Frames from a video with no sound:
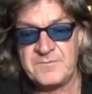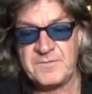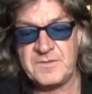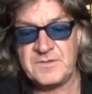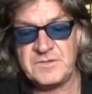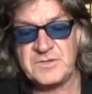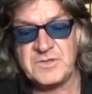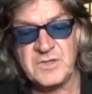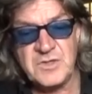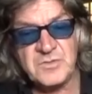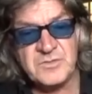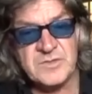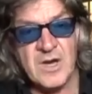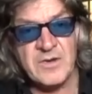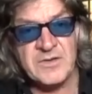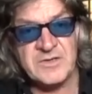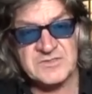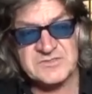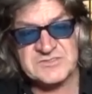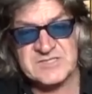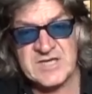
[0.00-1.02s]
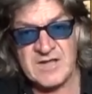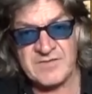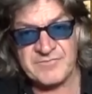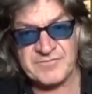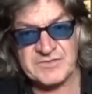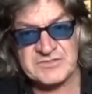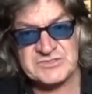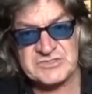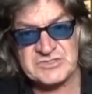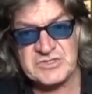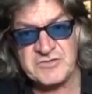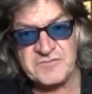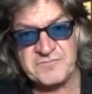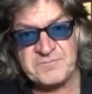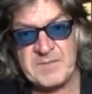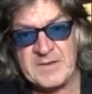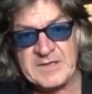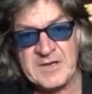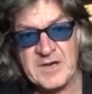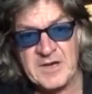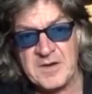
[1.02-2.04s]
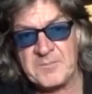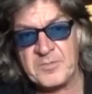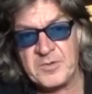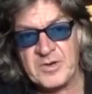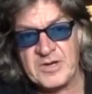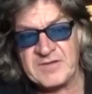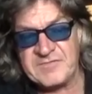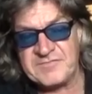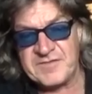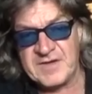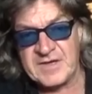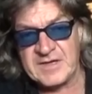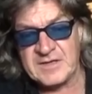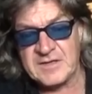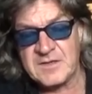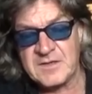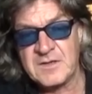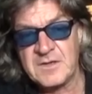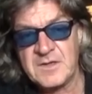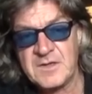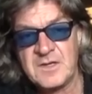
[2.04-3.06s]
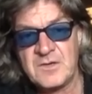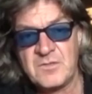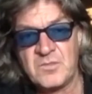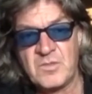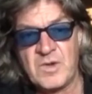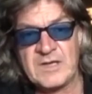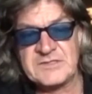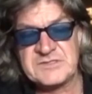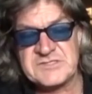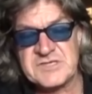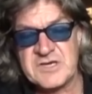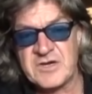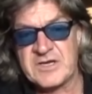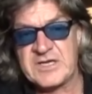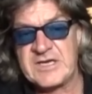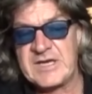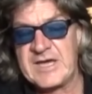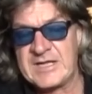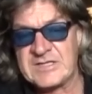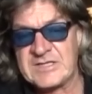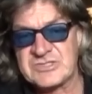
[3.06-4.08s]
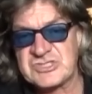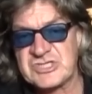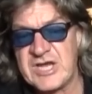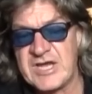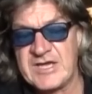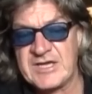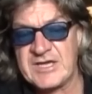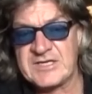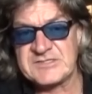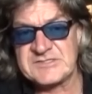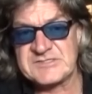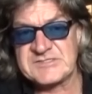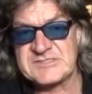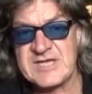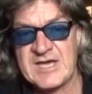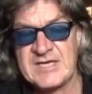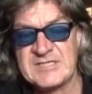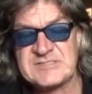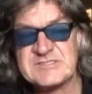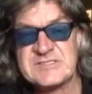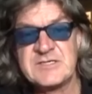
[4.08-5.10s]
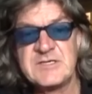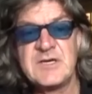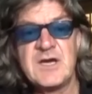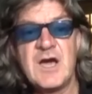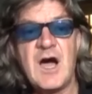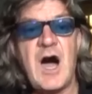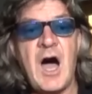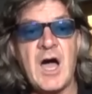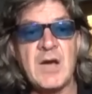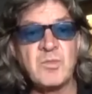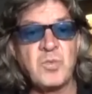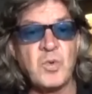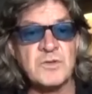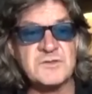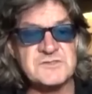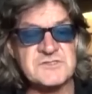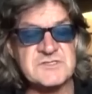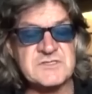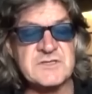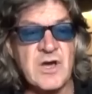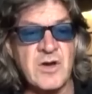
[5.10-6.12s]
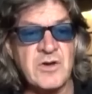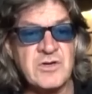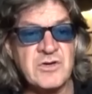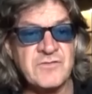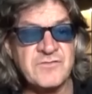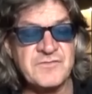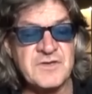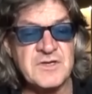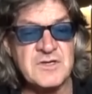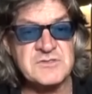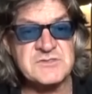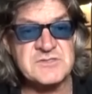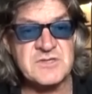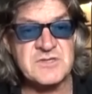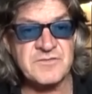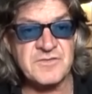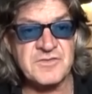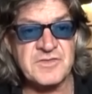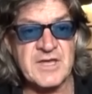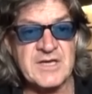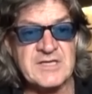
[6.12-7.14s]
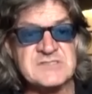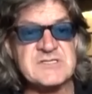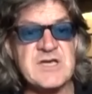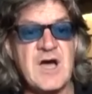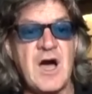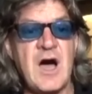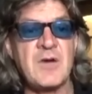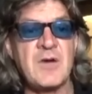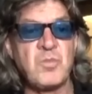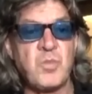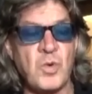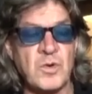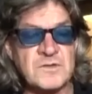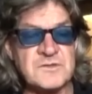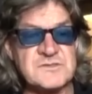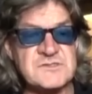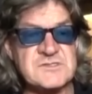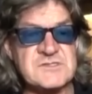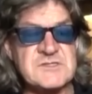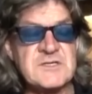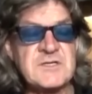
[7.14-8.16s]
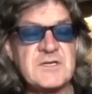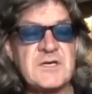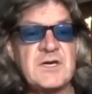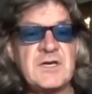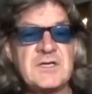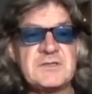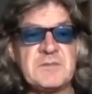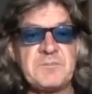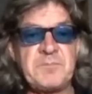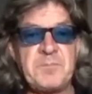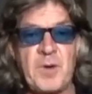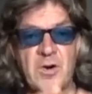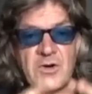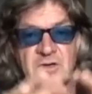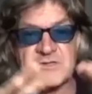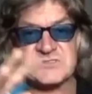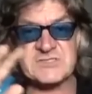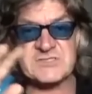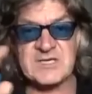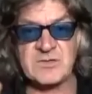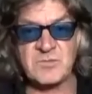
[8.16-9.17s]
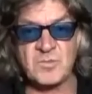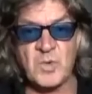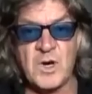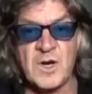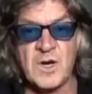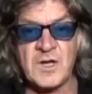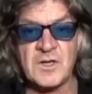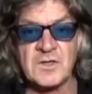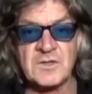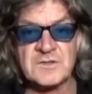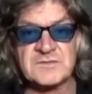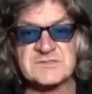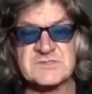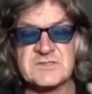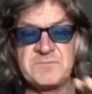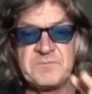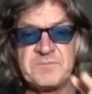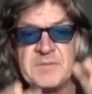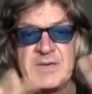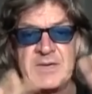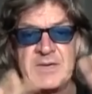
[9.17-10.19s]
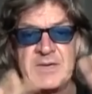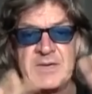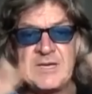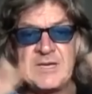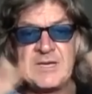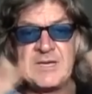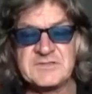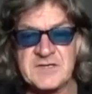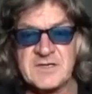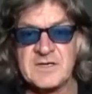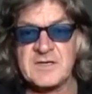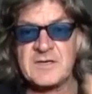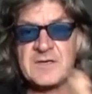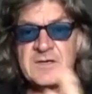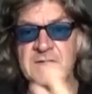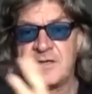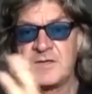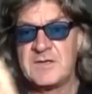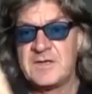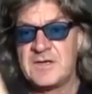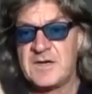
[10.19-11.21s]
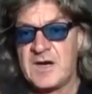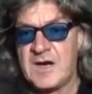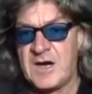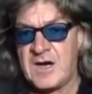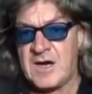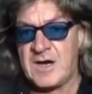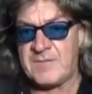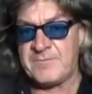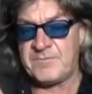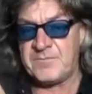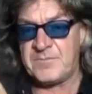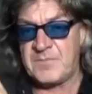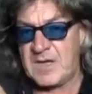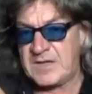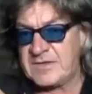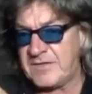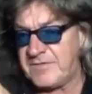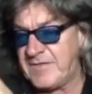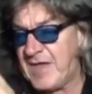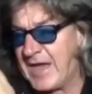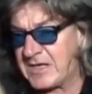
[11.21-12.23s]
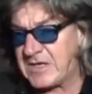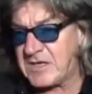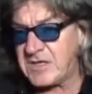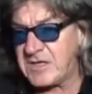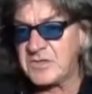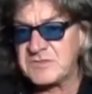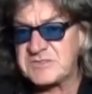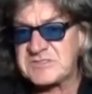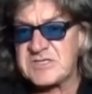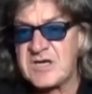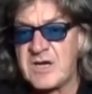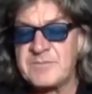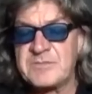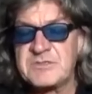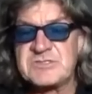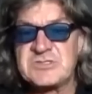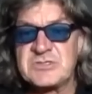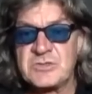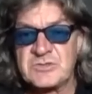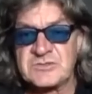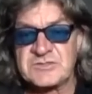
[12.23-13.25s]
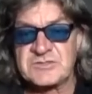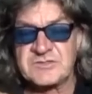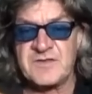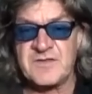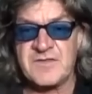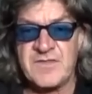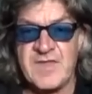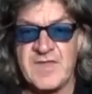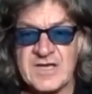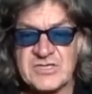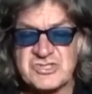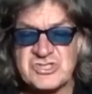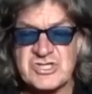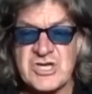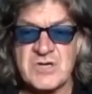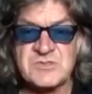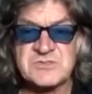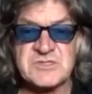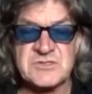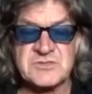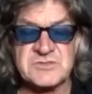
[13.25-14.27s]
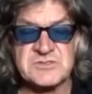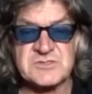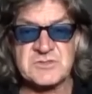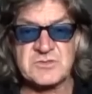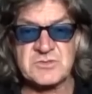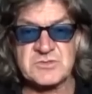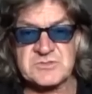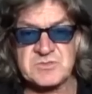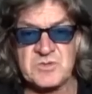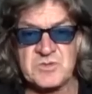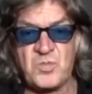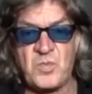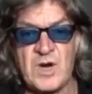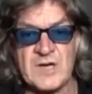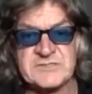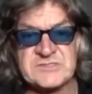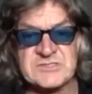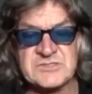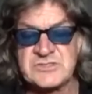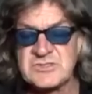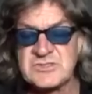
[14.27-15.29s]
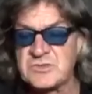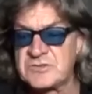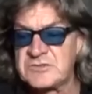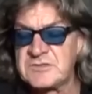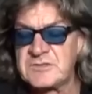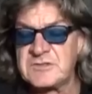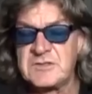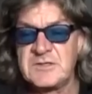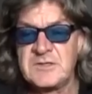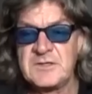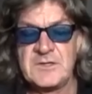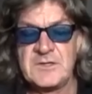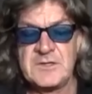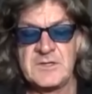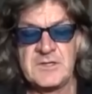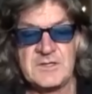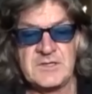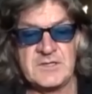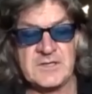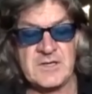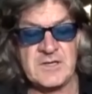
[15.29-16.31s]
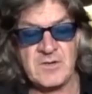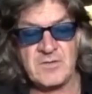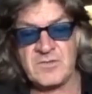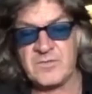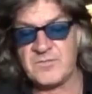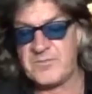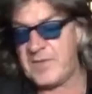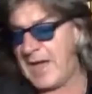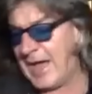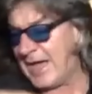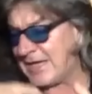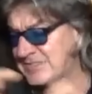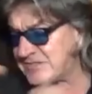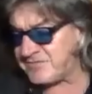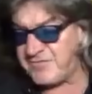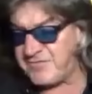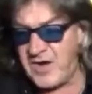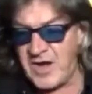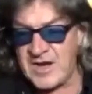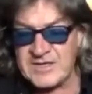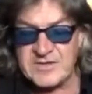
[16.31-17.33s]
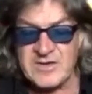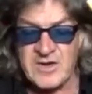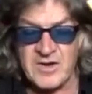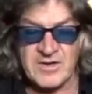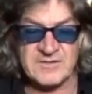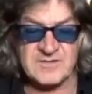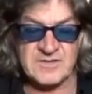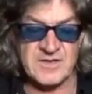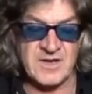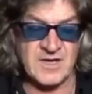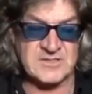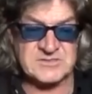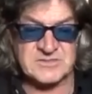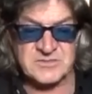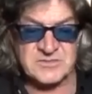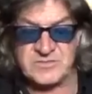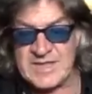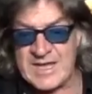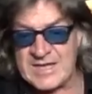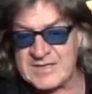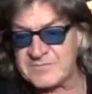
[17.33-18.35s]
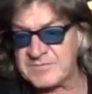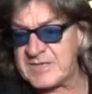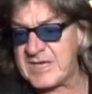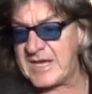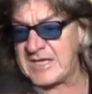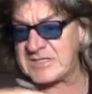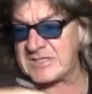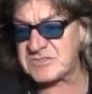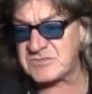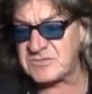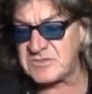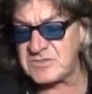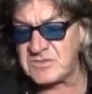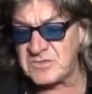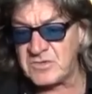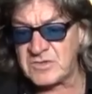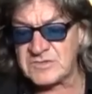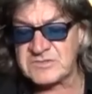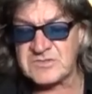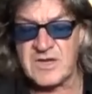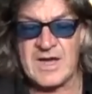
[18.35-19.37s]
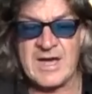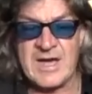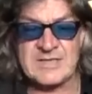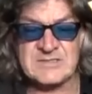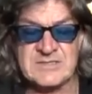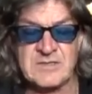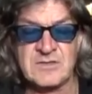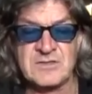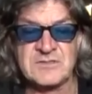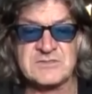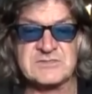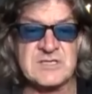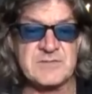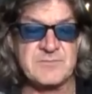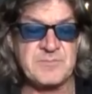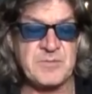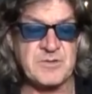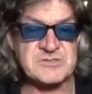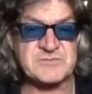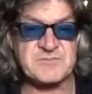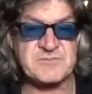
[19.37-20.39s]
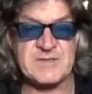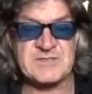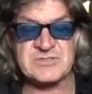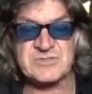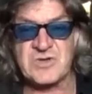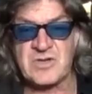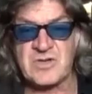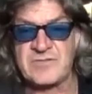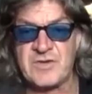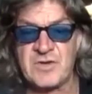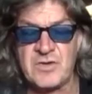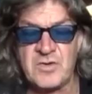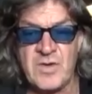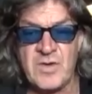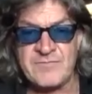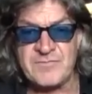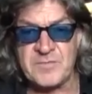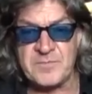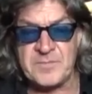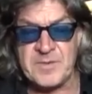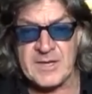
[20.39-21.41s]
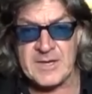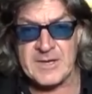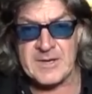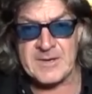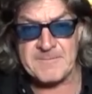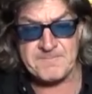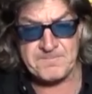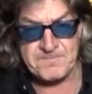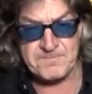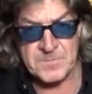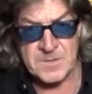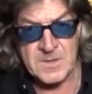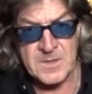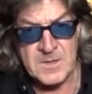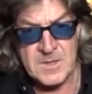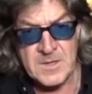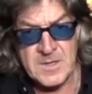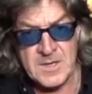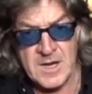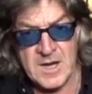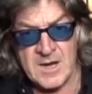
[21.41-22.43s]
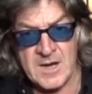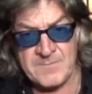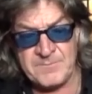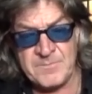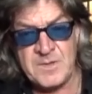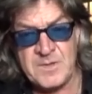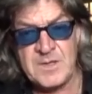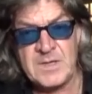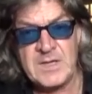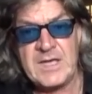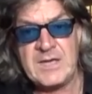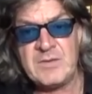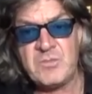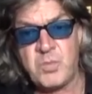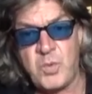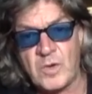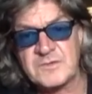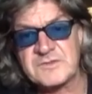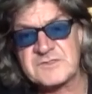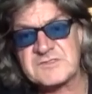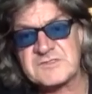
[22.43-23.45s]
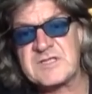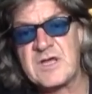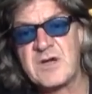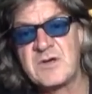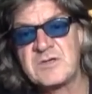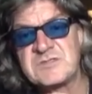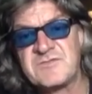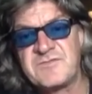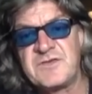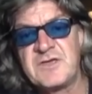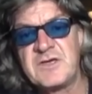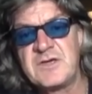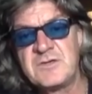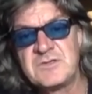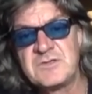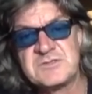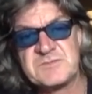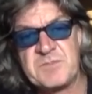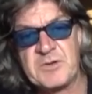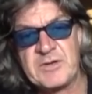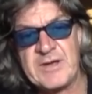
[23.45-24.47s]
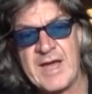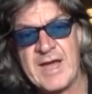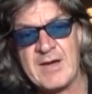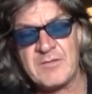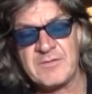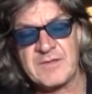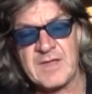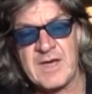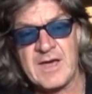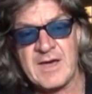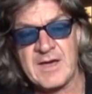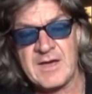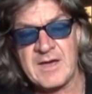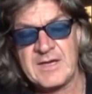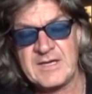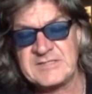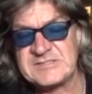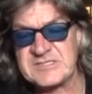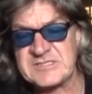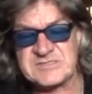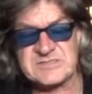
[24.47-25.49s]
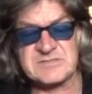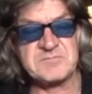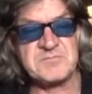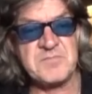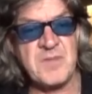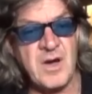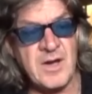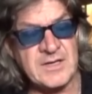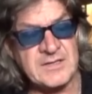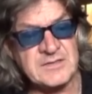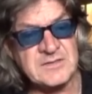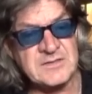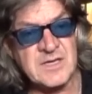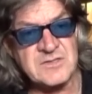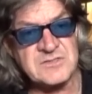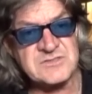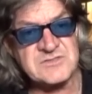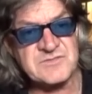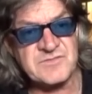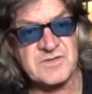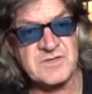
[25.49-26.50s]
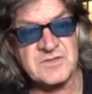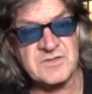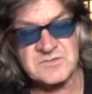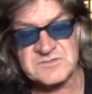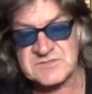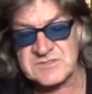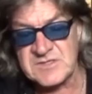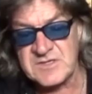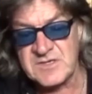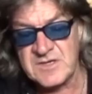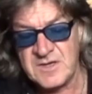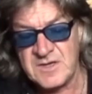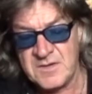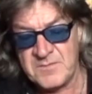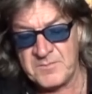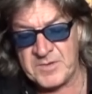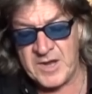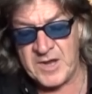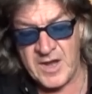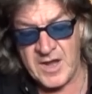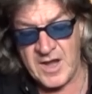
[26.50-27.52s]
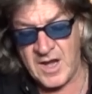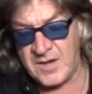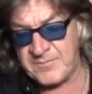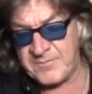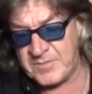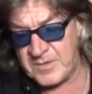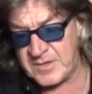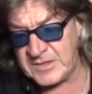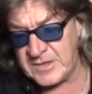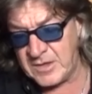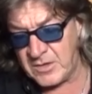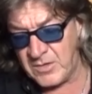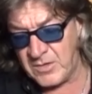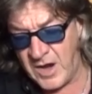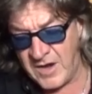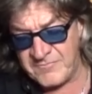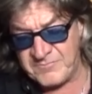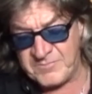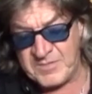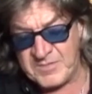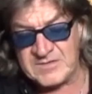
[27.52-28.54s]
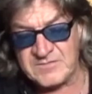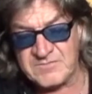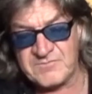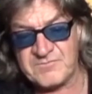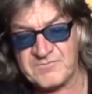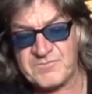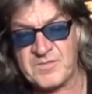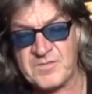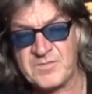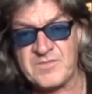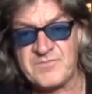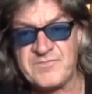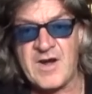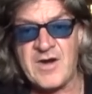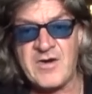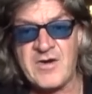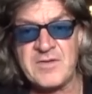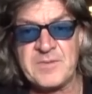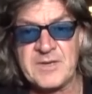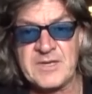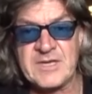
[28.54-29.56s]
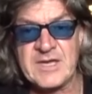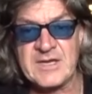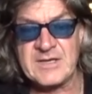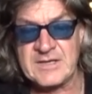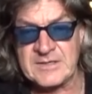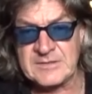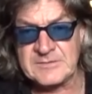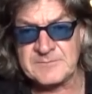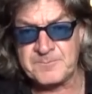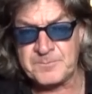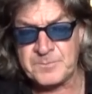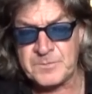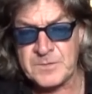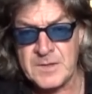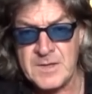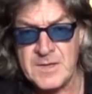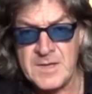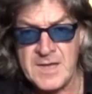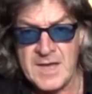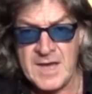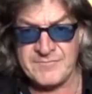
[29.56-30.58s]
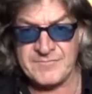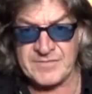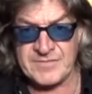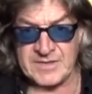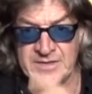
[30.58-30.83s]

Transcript: you know yourself because you've been at a briefing when Turki Al Sheikh has said, "I want to know your views on things. I want the boxing worlds, the media, um, and then that includes Simon Jordan and their shows on Talksport, White and Jordan. You know, as fight night that I do with Adam Catterall or Adiola Oladipo, Spencer Oliver, whoever be it. Um, he wants those views put out there. He doesn't mind those views. But I, I, you know, I've been from the very beginning, having